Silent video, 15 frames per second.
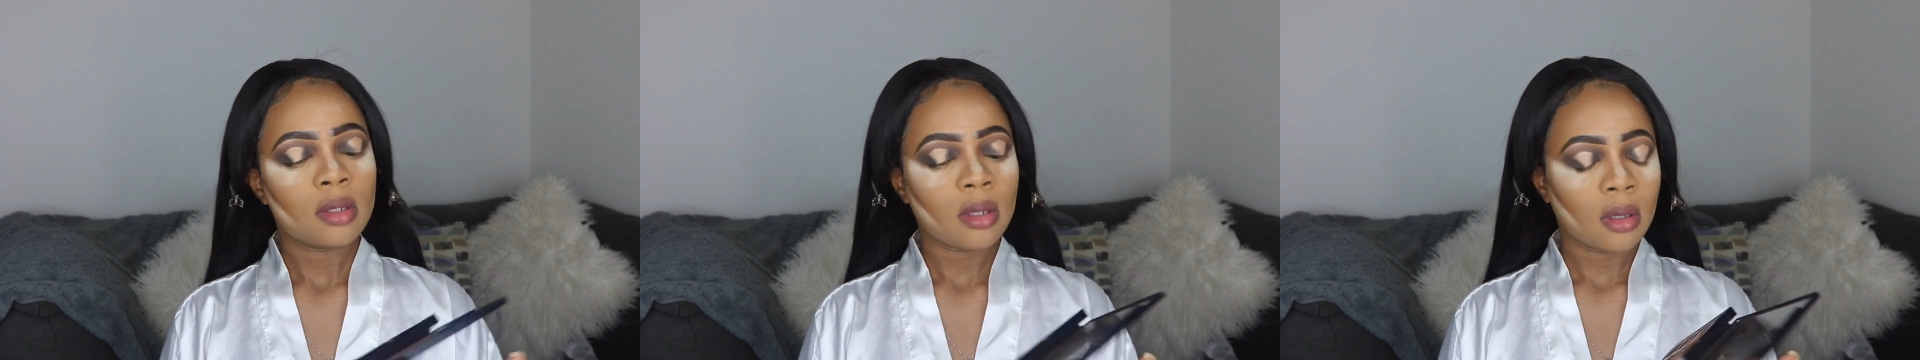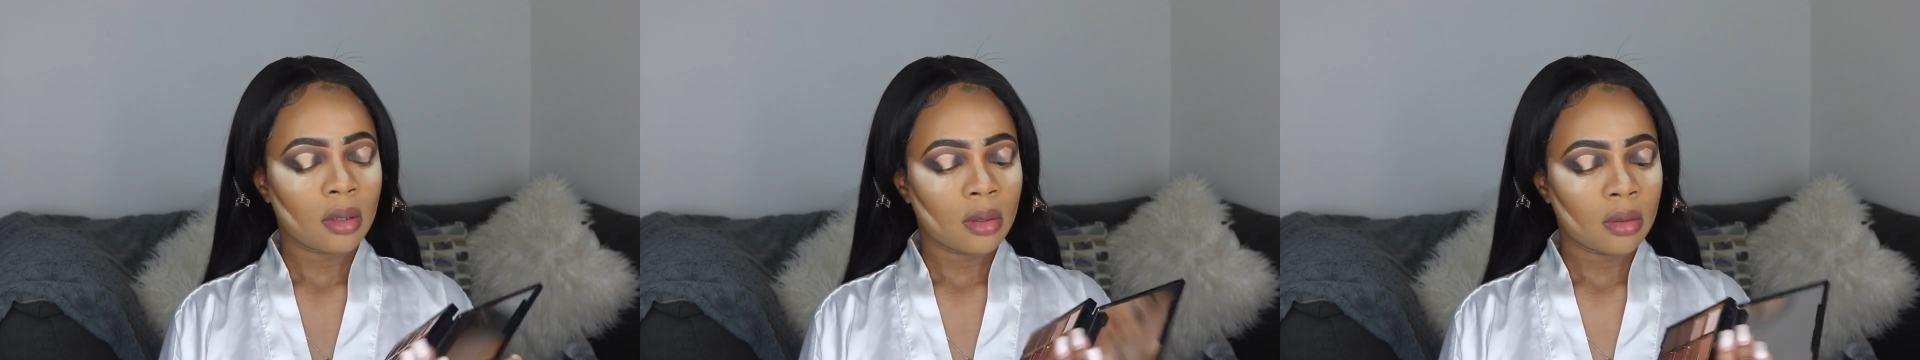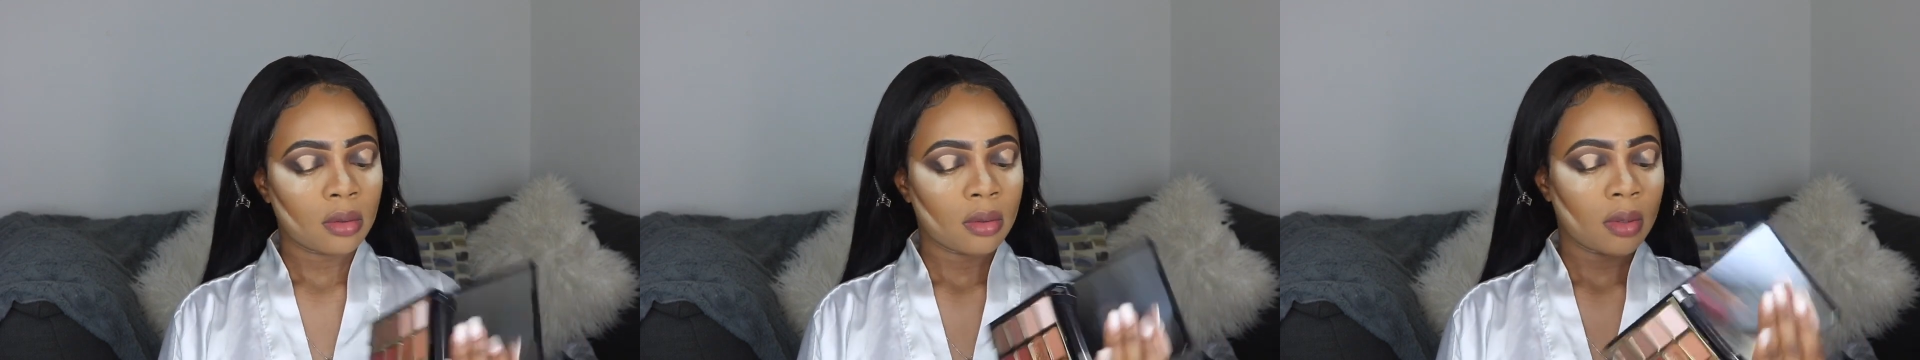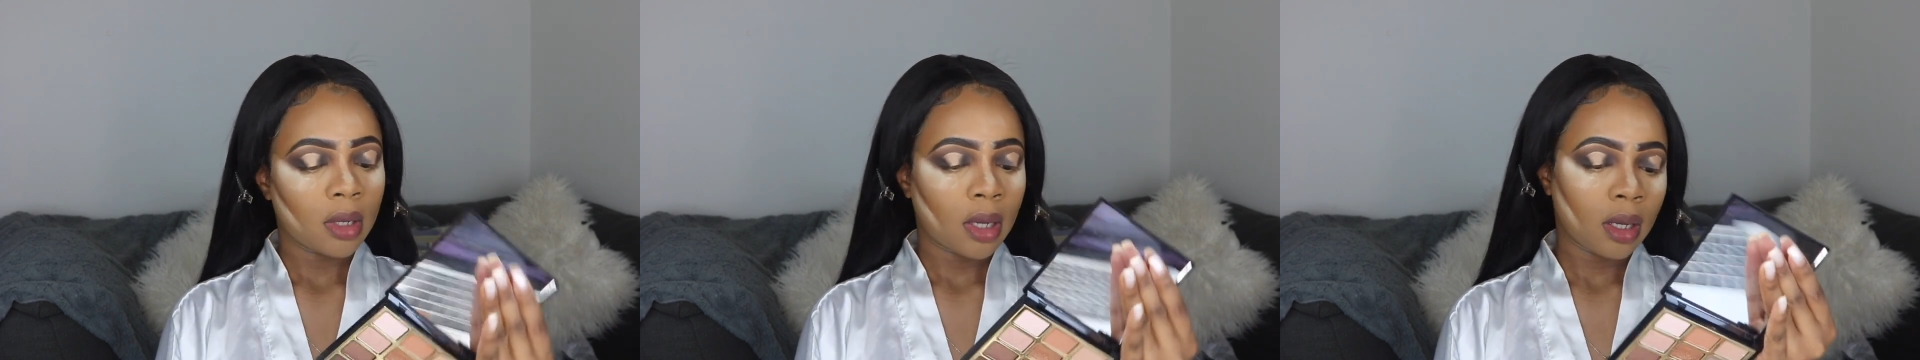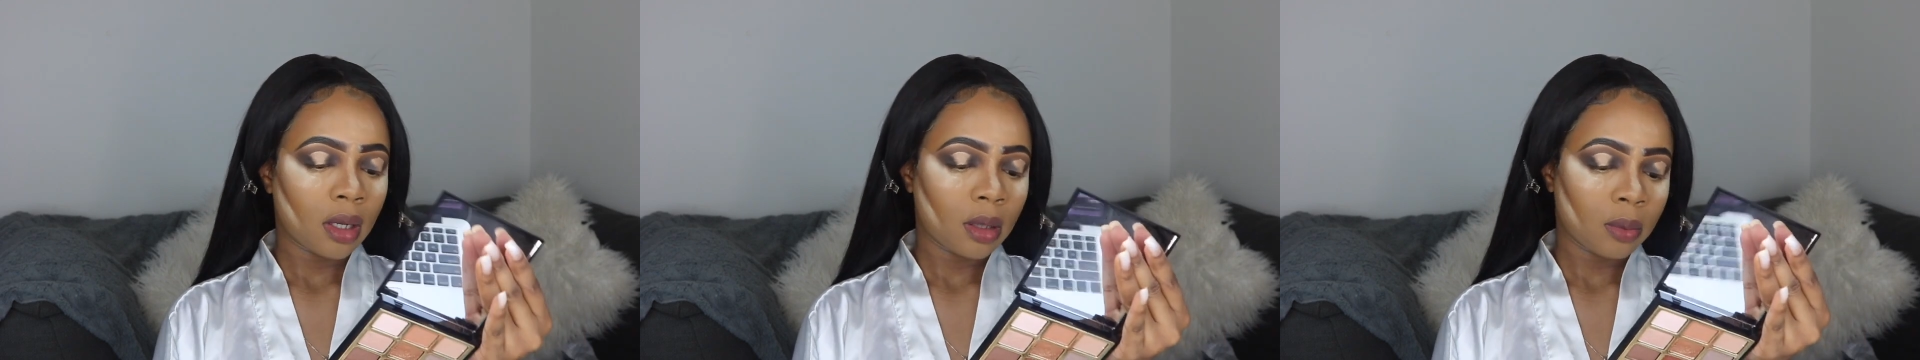So I
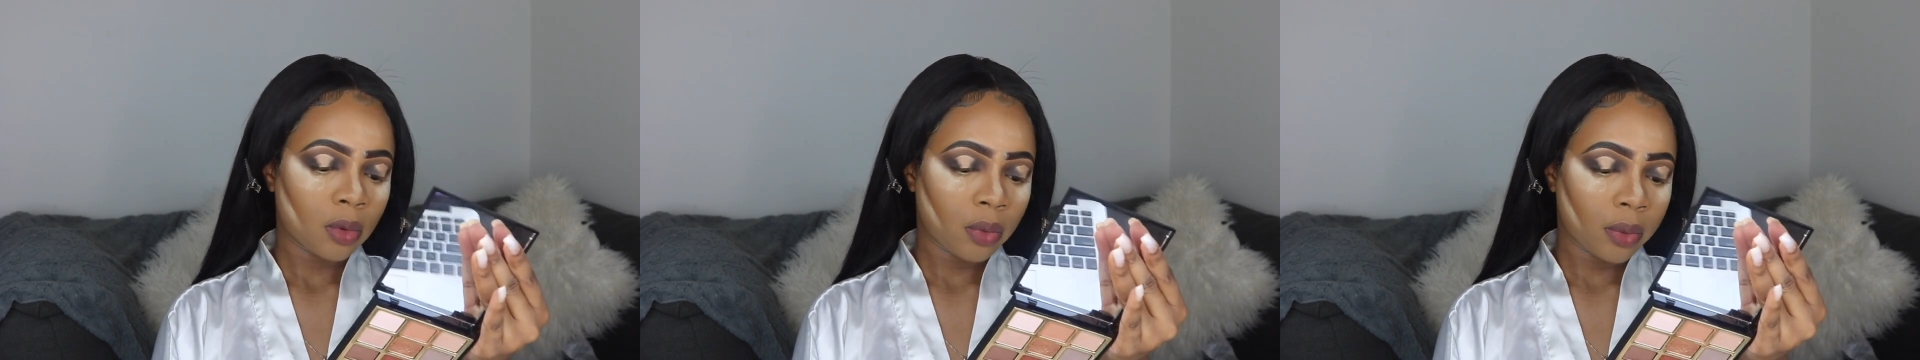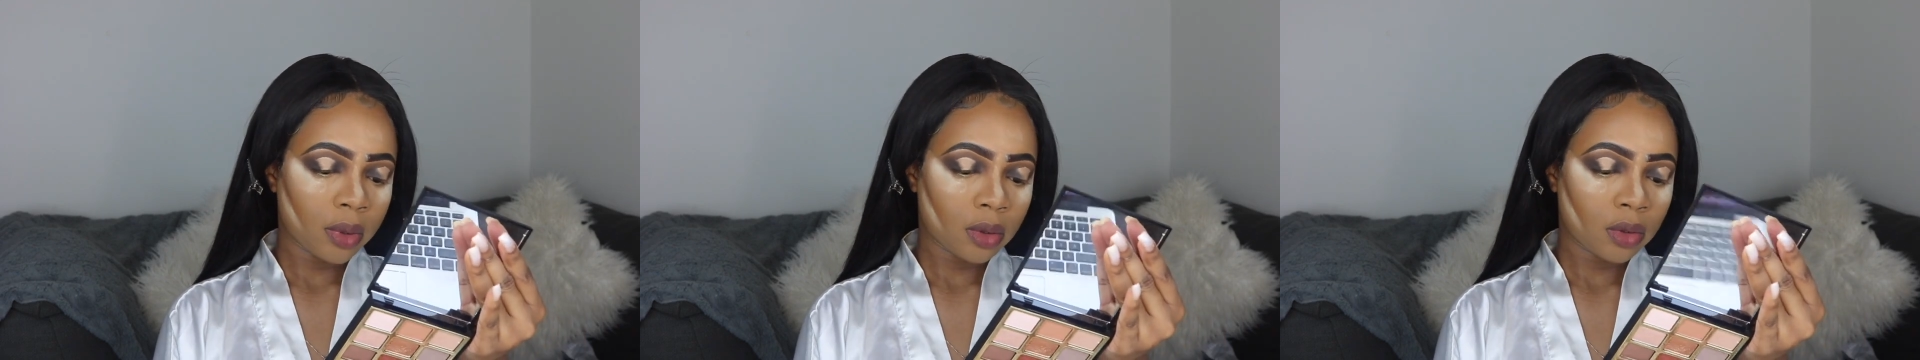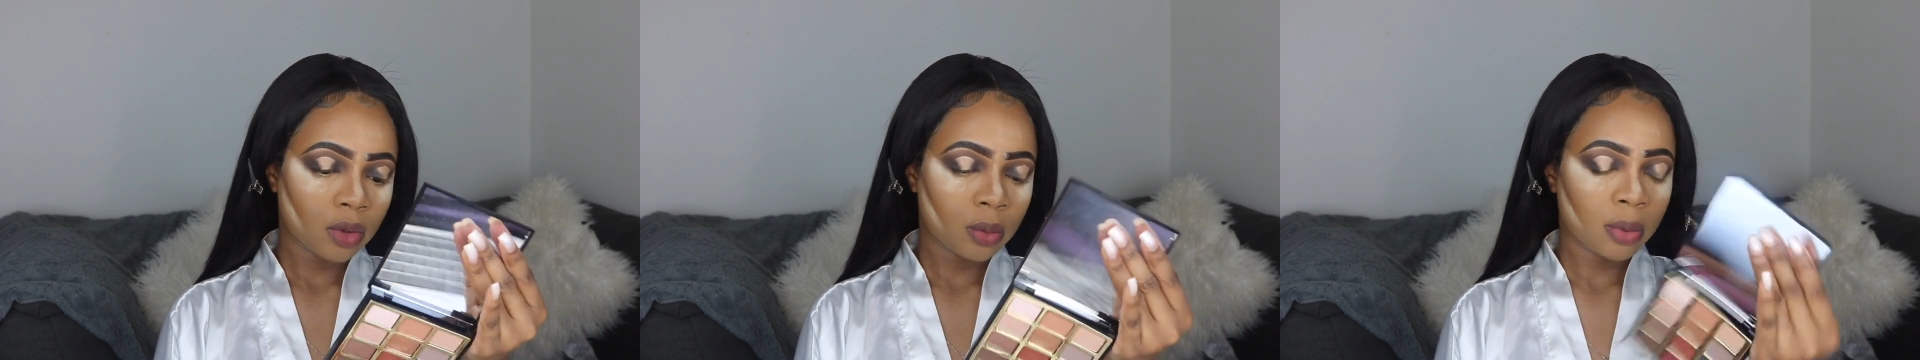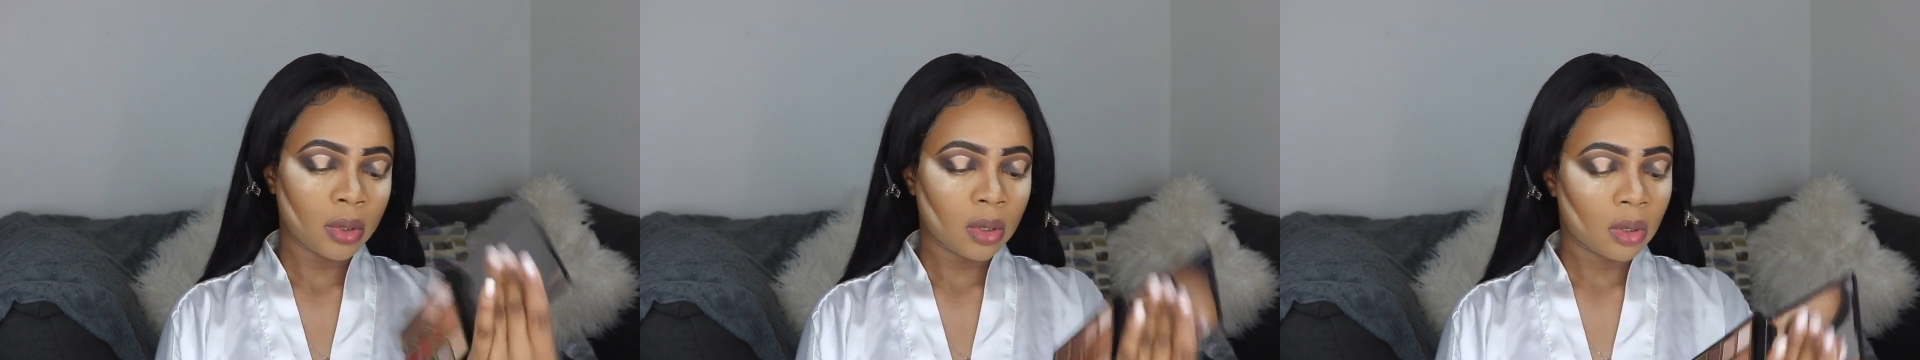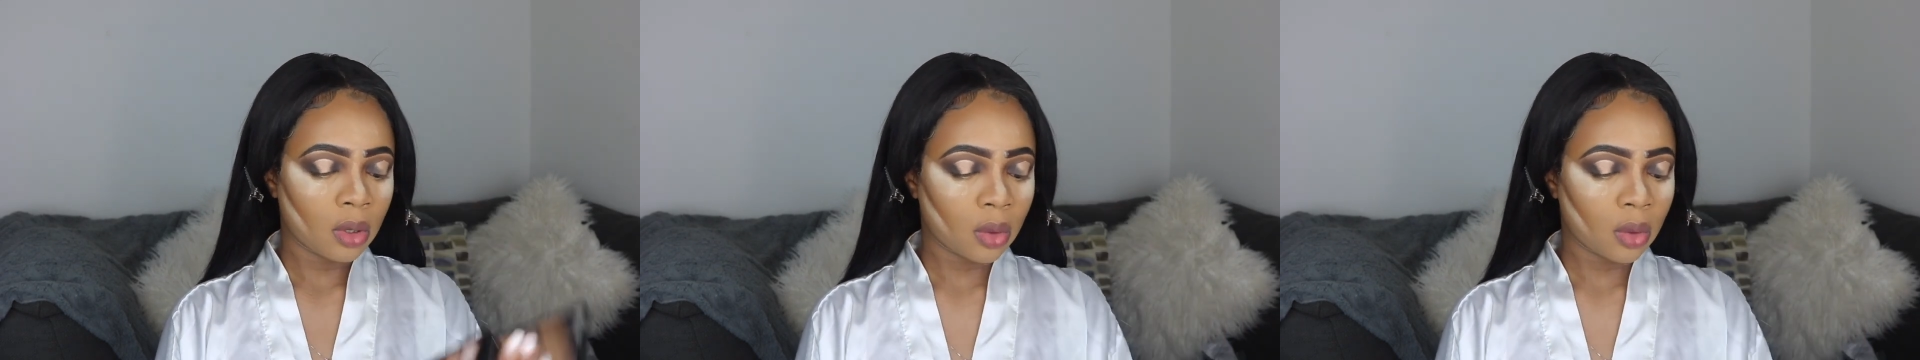am going to put